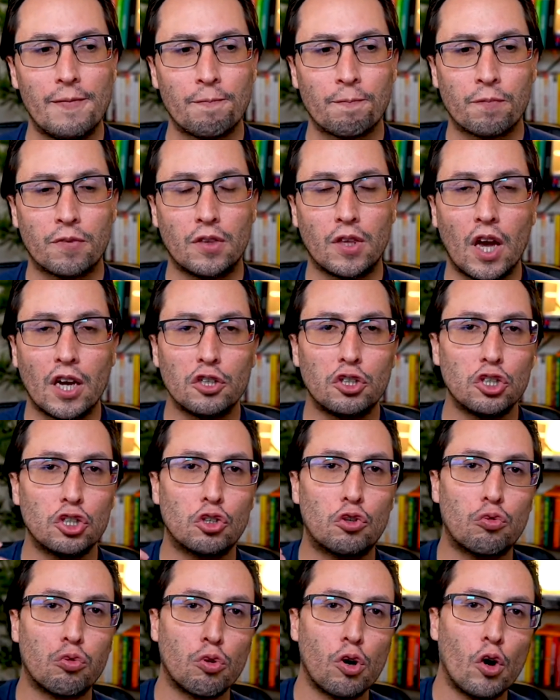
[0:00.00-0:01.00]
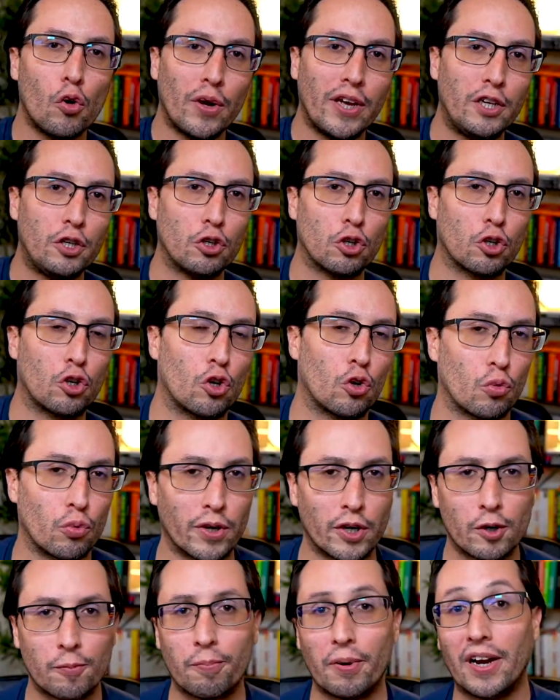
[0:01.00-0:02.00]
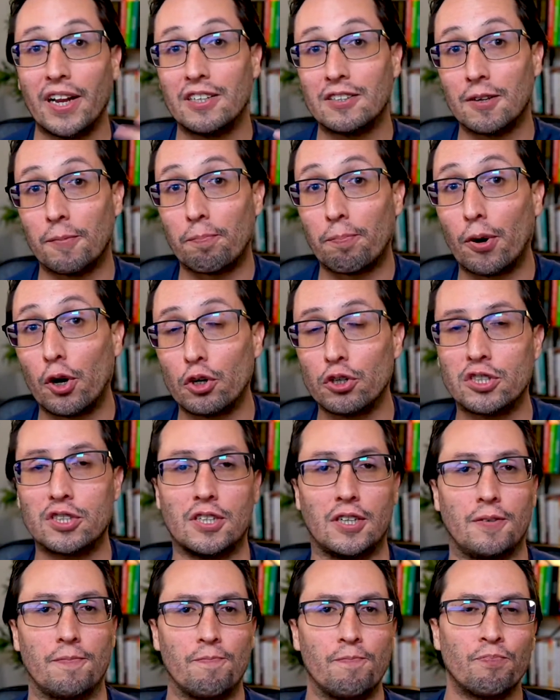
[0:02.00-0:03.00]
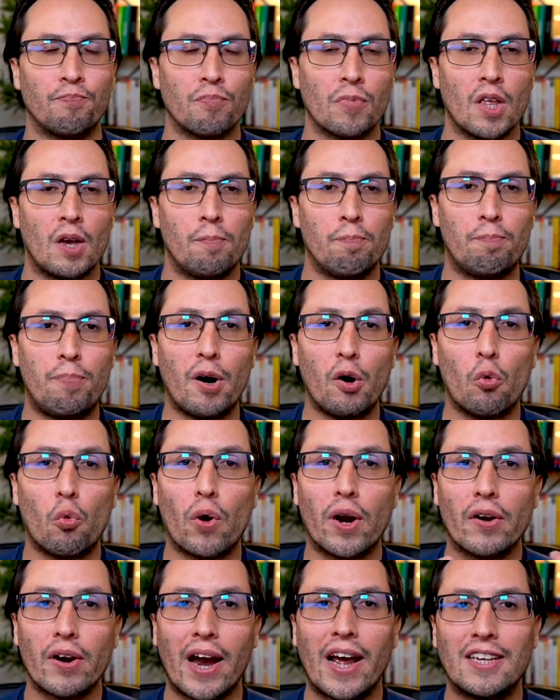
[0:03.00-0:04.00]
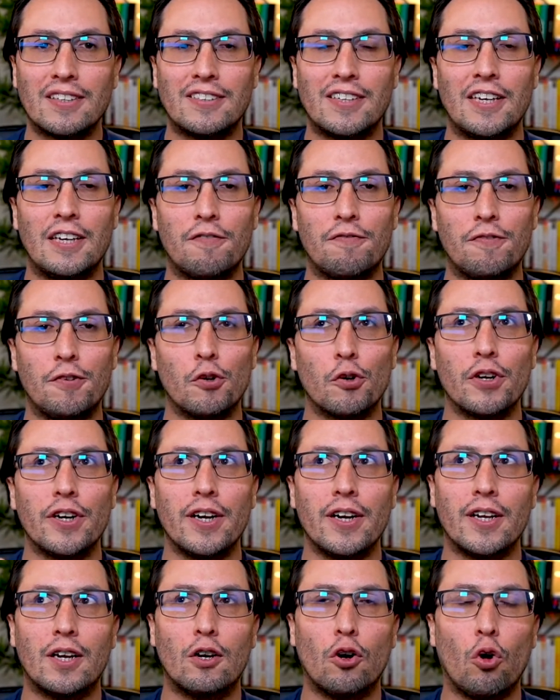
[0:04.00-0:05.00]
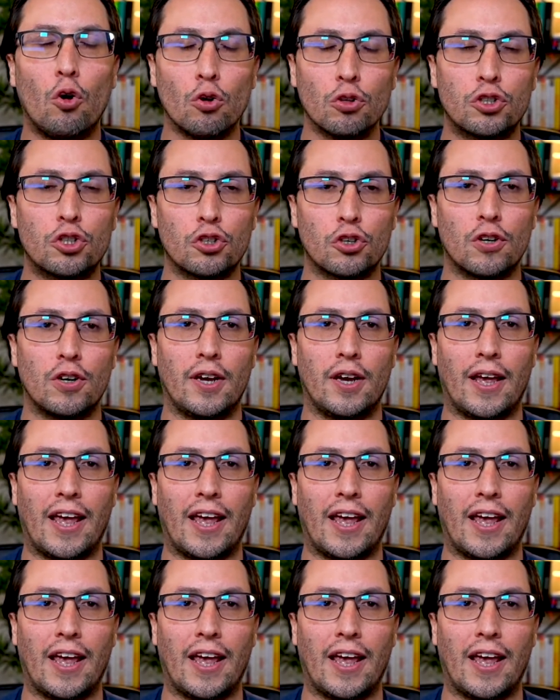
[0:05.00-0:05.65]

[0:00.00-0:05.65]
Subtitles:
not just grow in your career, but as a person. But whereas if you're in a culture